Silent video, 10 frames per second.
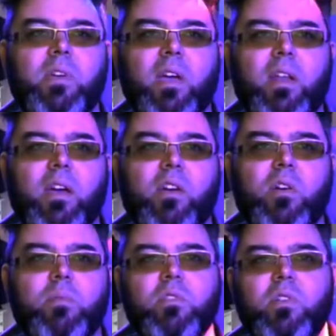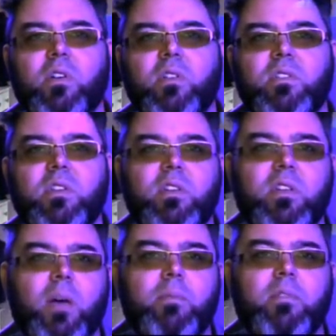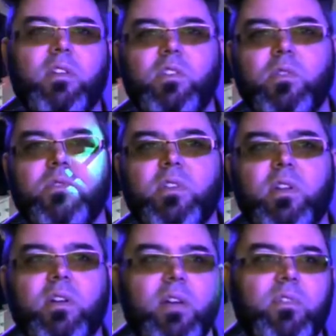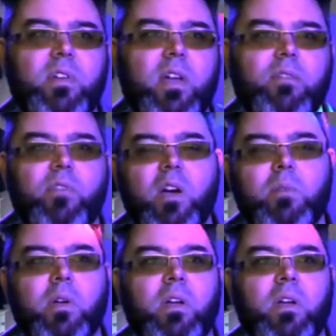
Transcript: getting a cryptocurrency adopted and used in an everyday environment.